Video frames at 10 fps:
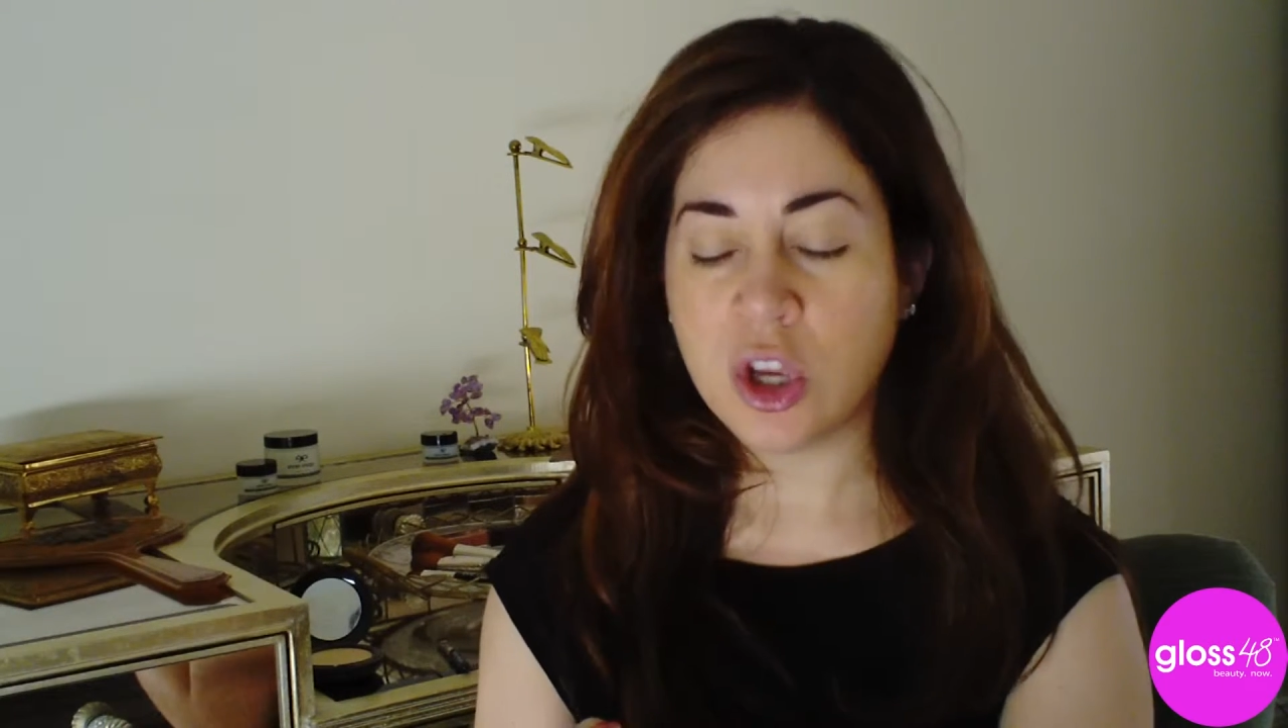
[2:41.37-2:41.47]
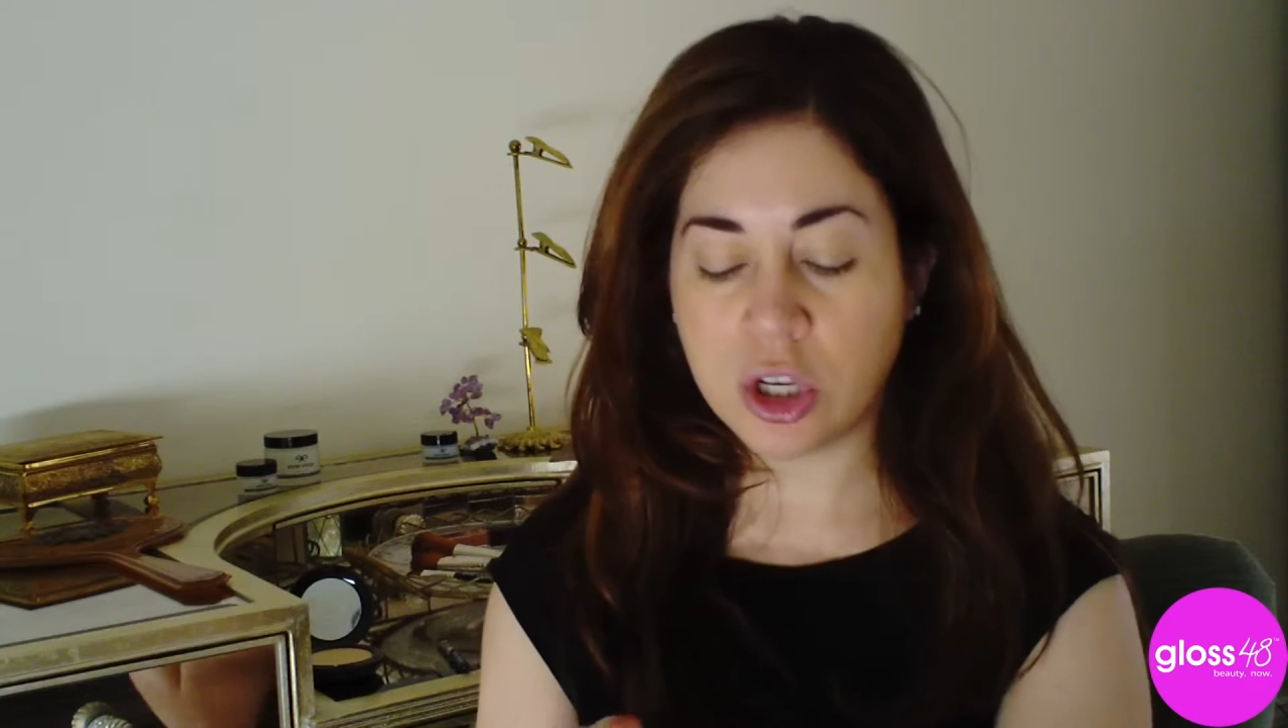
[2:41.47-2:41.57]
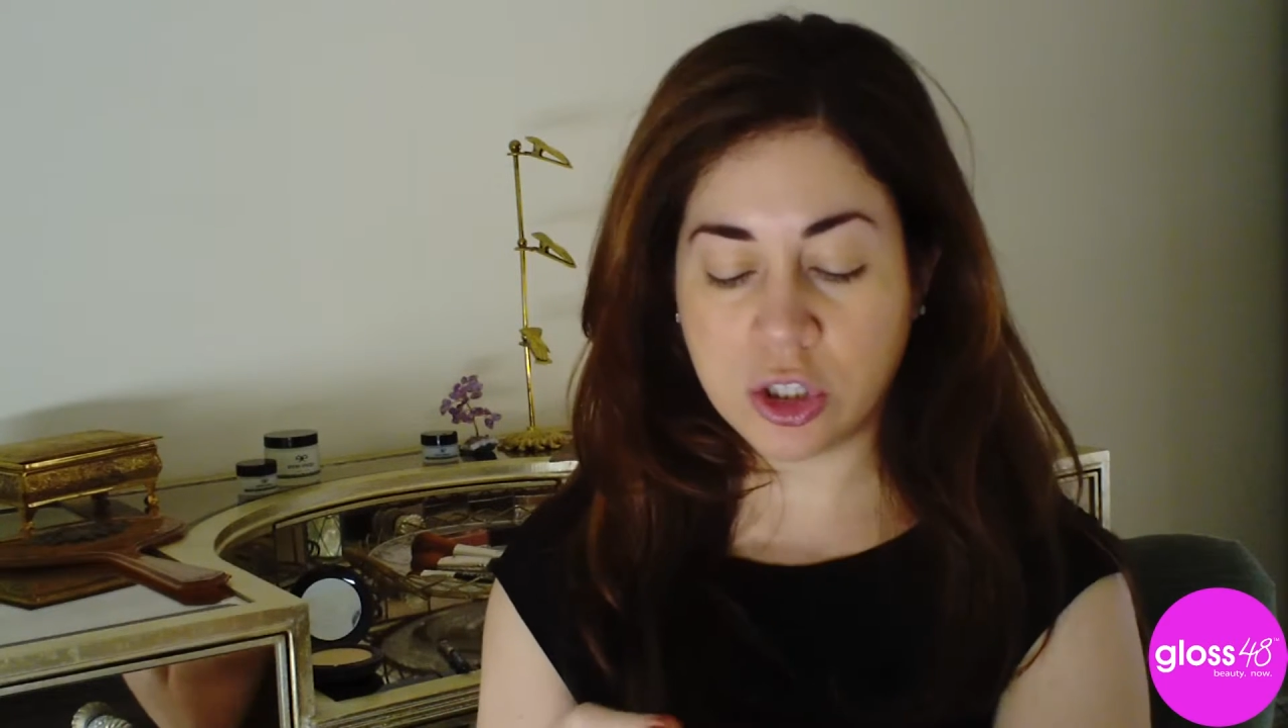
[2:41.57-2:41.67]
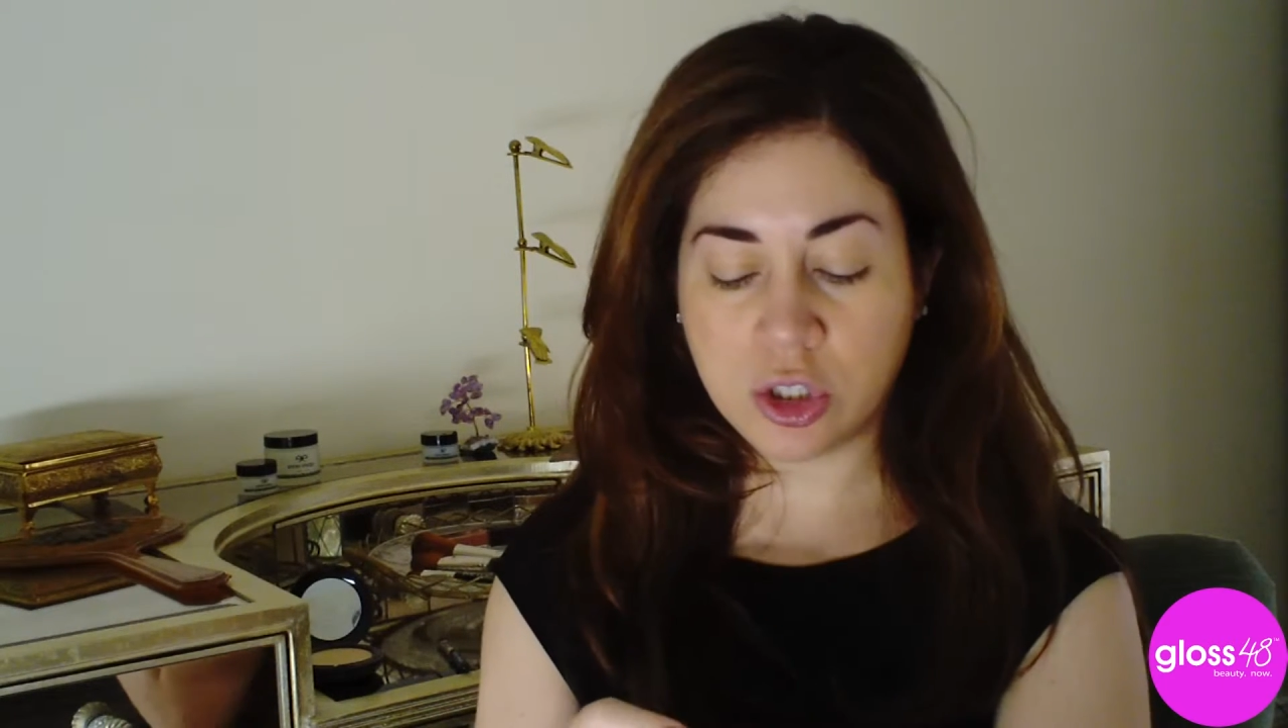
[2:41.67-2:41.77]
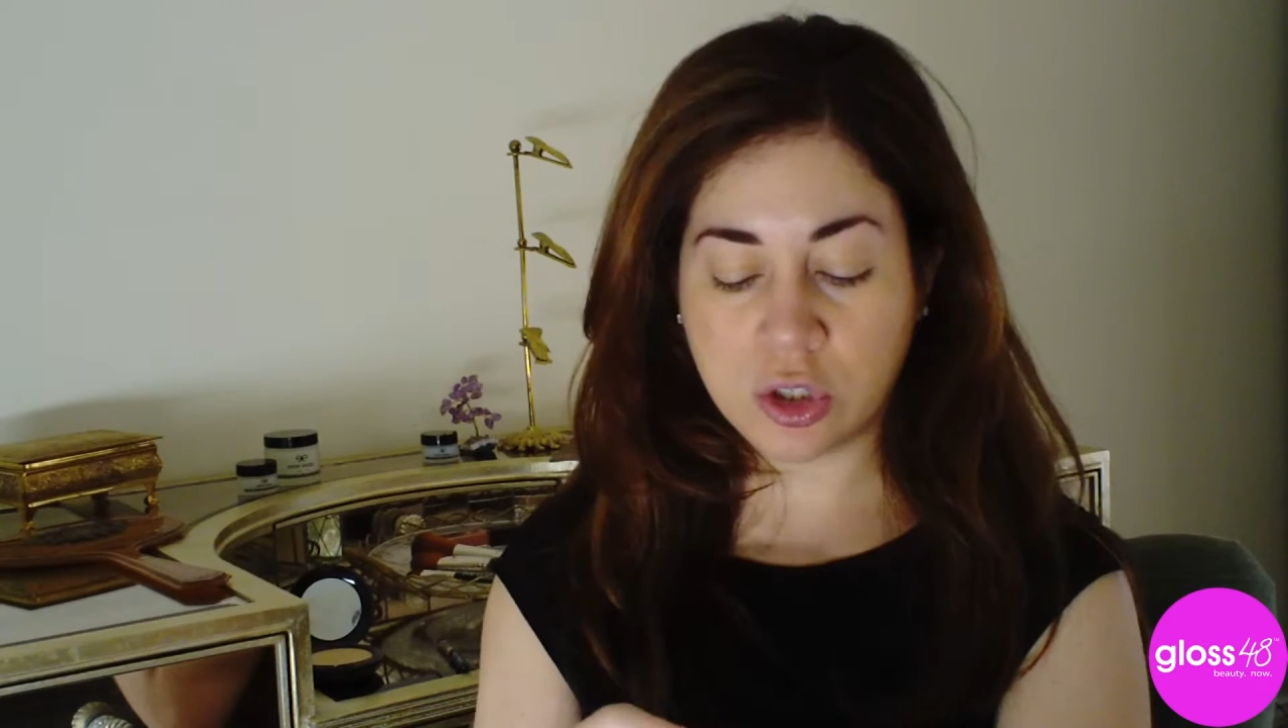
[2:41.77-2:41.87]

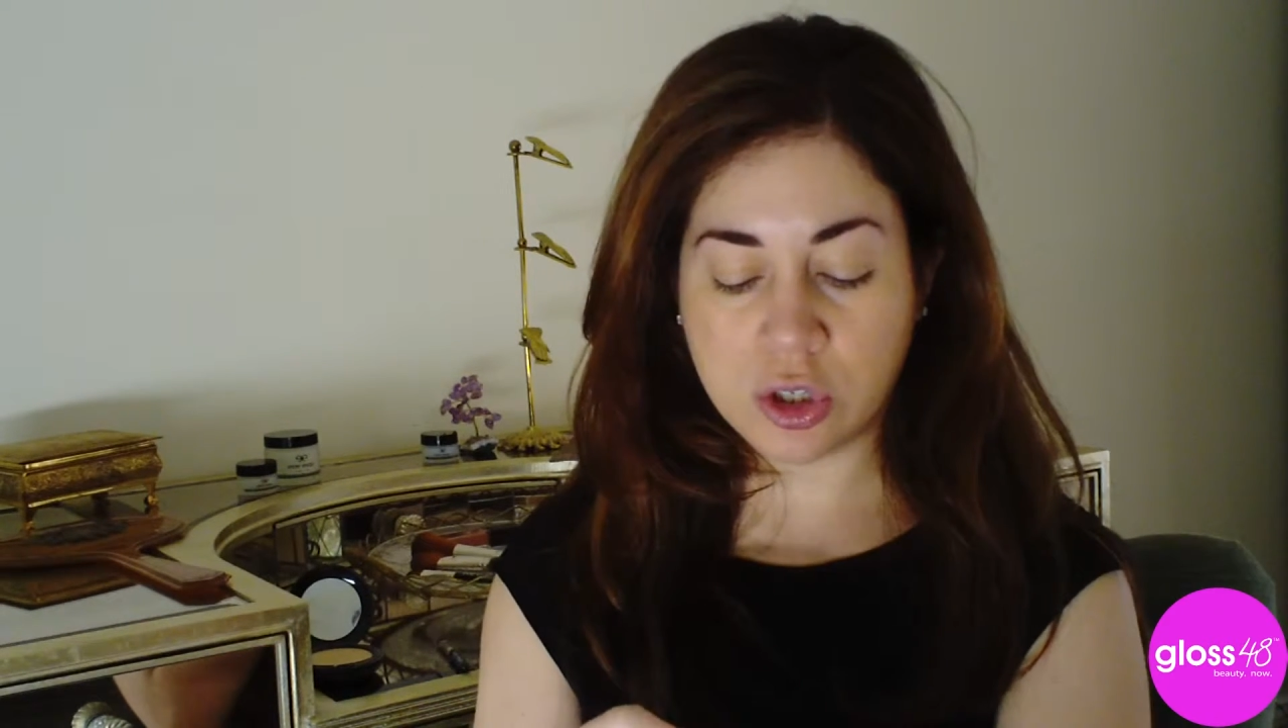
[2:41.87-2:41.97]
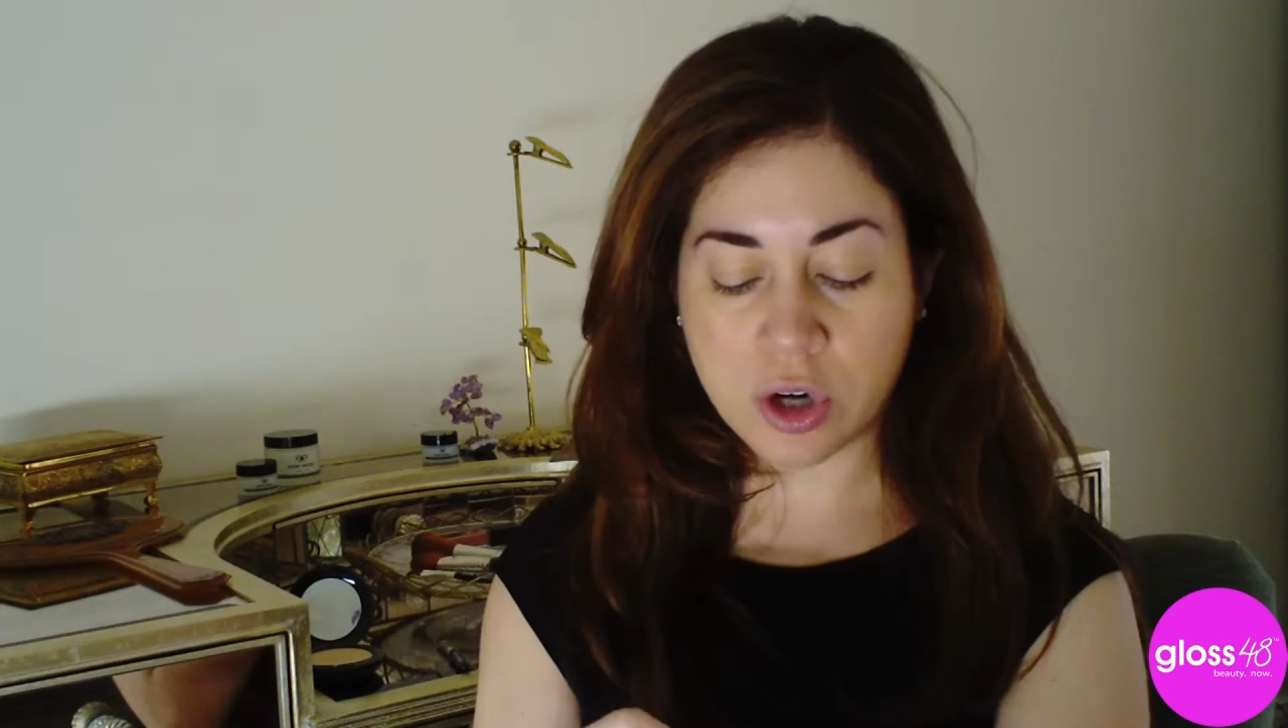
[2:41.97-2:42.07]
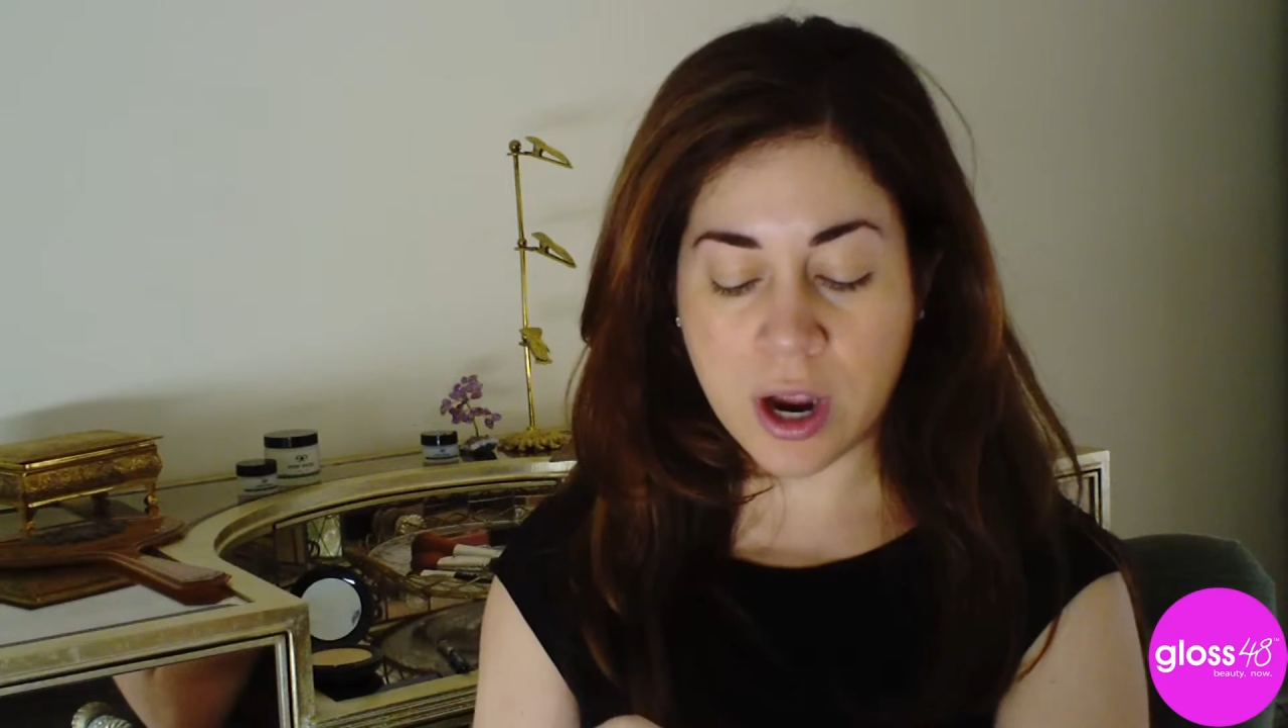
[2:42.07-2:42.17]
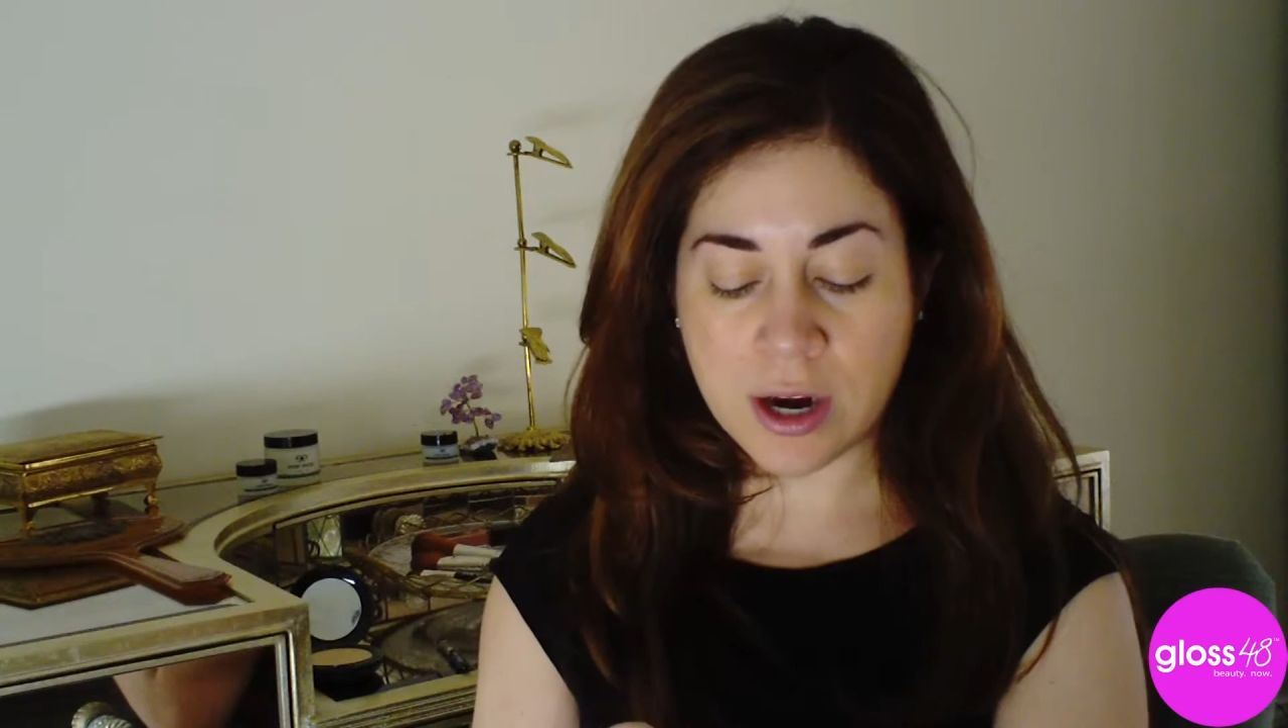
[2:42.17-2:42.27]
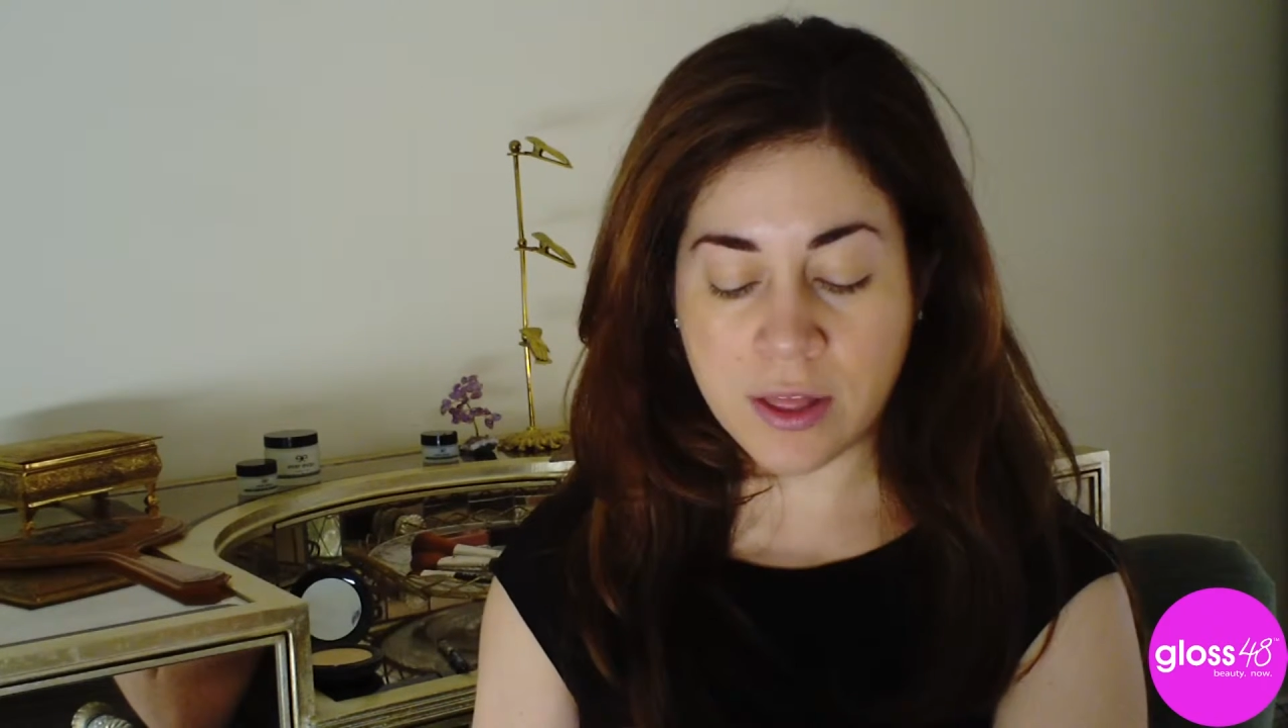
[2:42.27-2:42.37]
You can try